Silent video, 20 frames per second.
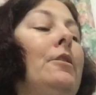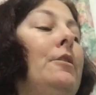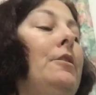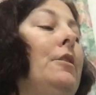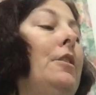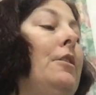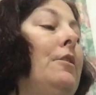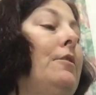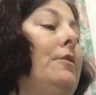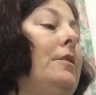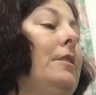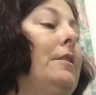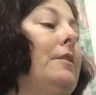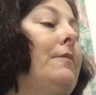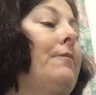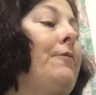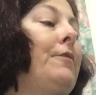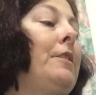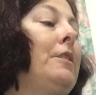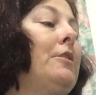I know that
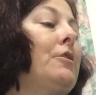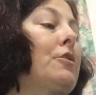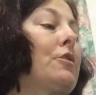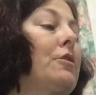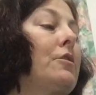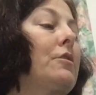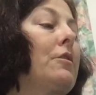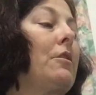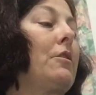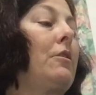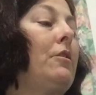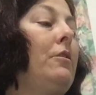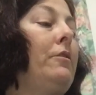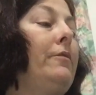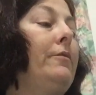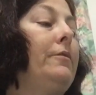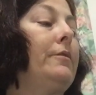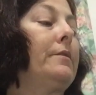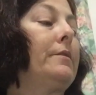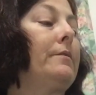it finishes it
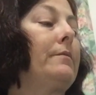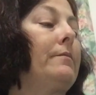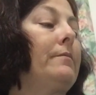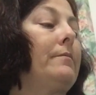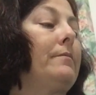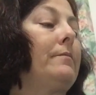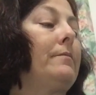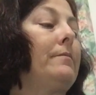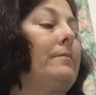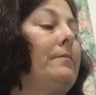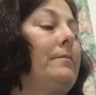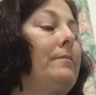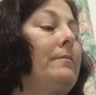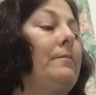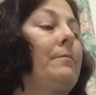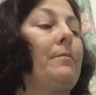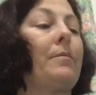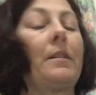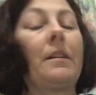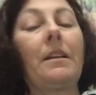off,
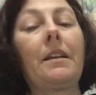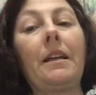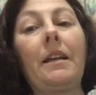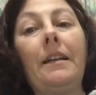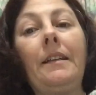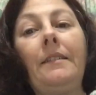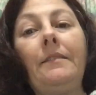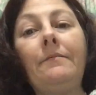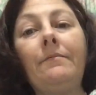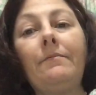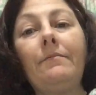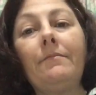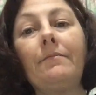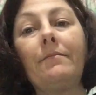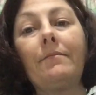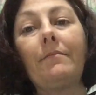but again,